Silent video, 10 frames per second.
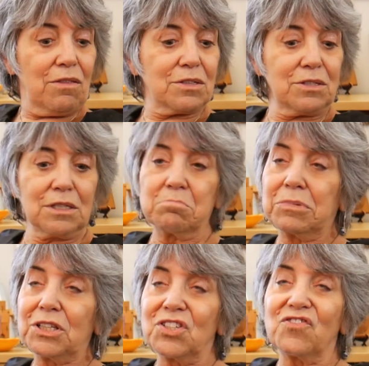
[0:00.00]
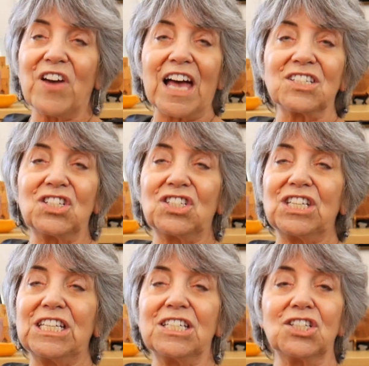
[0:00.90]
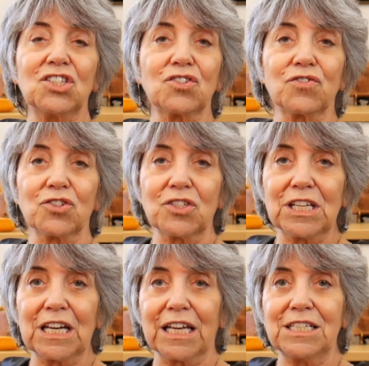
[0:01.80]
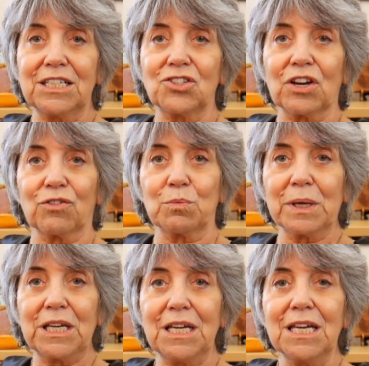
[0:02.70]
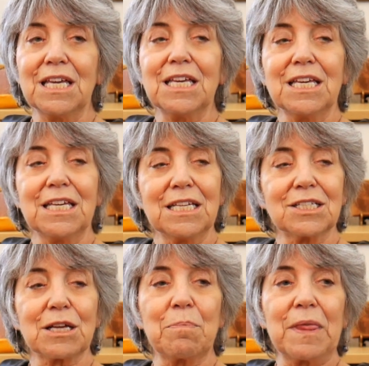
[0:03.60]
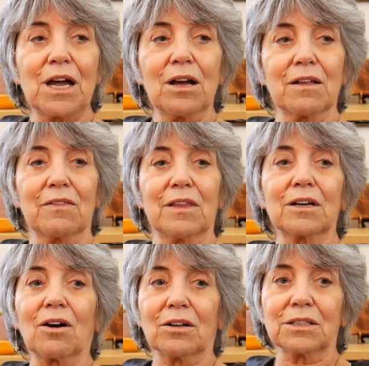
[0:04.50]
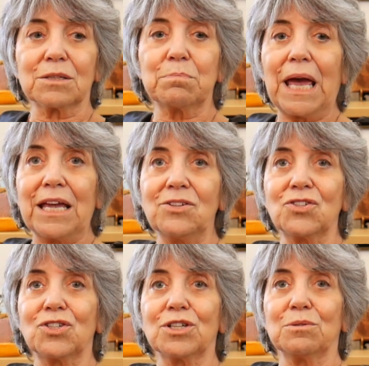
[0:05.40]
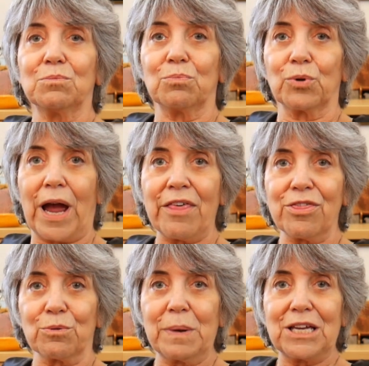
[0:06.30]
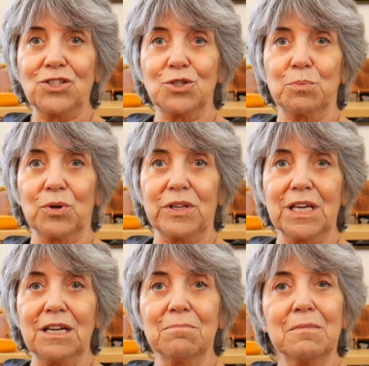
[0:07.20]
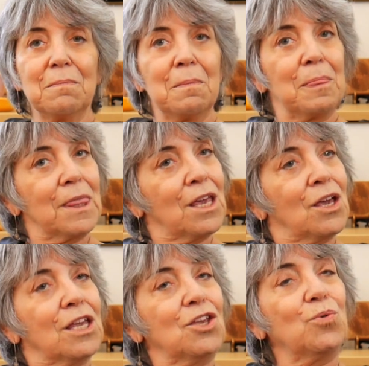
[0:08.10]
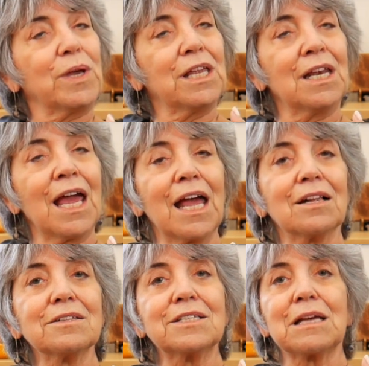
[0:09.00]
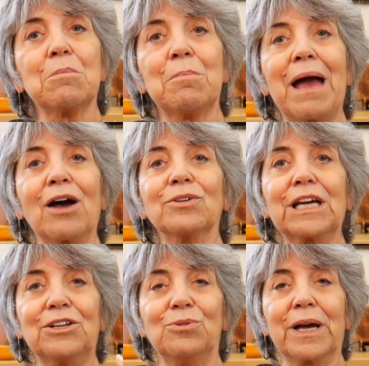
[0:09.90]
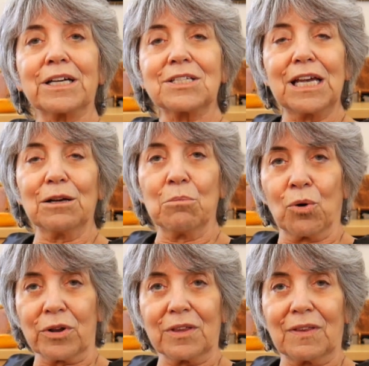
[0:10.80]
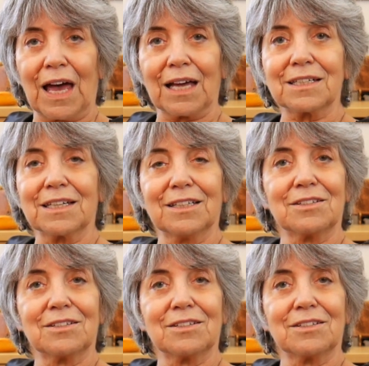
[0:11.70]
The simplest, fastest, easiest first thing I teach everybody is something called paced breath or paced breathing. You inhale some amount and you exhale more than that.